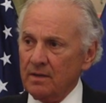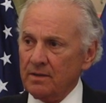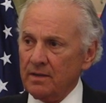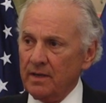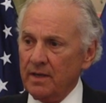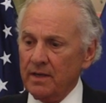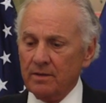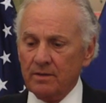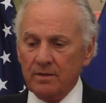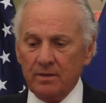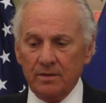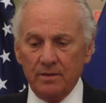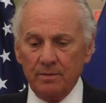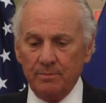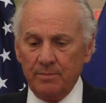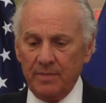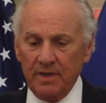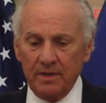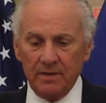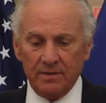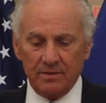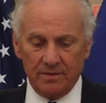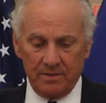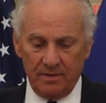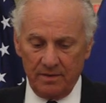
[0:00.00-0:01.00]
And the
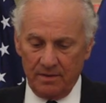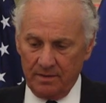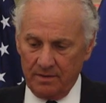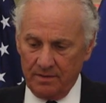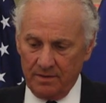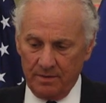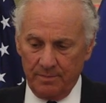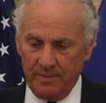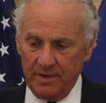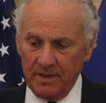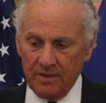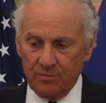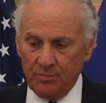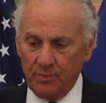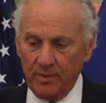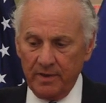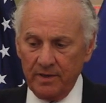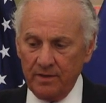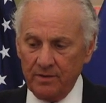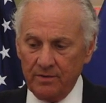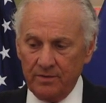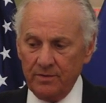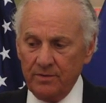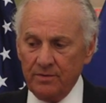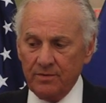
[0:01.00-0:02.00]
best way
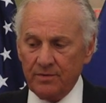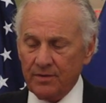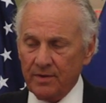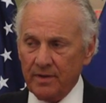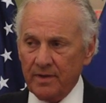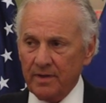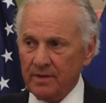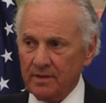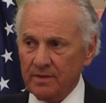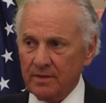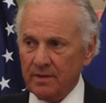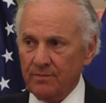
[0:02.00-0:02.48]
to do things,